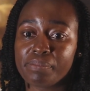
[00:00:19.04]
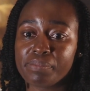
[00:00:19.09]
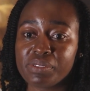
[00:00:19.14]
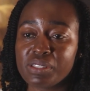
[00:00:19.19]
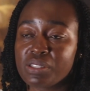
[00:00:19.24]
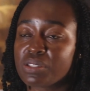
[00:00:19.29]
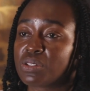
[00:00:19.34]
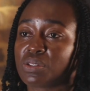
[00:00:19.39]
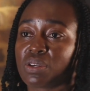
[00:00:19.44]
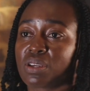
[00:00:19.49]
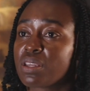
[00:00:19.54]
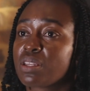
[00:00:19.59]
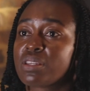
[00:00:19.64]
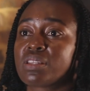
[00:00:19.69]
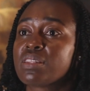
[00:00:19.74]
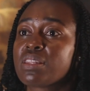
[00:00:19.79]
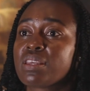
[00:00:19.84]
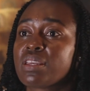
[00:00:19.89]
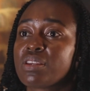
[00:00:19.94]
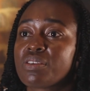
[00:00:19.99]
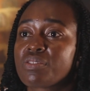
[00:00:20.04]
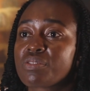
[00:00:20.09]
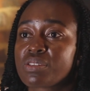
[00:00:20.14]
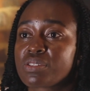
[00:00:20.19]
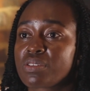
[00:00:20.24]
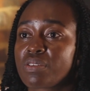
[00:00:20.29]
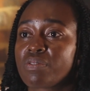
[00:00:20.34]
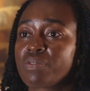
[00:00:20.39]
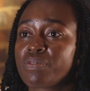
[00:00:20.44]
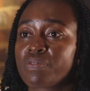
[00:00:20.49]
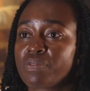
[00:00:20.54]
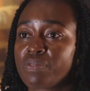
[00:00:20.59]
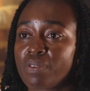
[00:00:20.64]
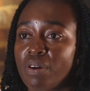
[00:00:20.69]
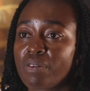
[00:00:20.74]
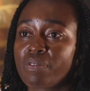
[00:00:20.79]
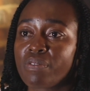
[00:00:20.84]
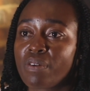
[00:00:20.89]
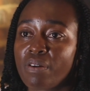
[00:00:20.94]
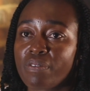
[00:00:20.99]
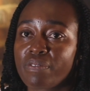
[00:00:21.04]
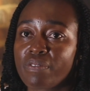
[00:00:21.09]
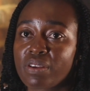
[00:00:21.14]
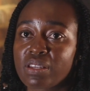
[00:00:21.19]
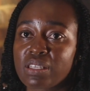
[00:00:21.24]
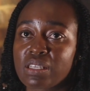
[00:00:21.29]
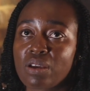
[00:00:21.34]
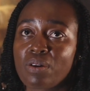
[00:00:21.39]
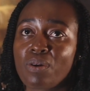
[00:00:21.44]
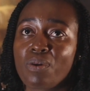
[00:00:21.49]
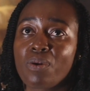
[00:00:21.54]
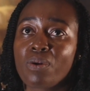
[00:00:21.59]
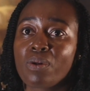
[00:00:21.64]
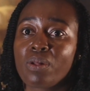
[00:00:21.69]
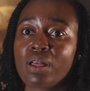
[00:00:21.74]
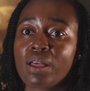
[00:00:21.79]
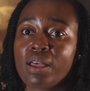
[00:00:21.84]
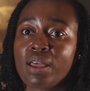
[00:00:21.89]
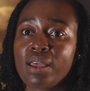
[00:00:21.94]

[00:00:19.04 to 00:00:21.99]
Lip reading: just doing it in the interest of it all.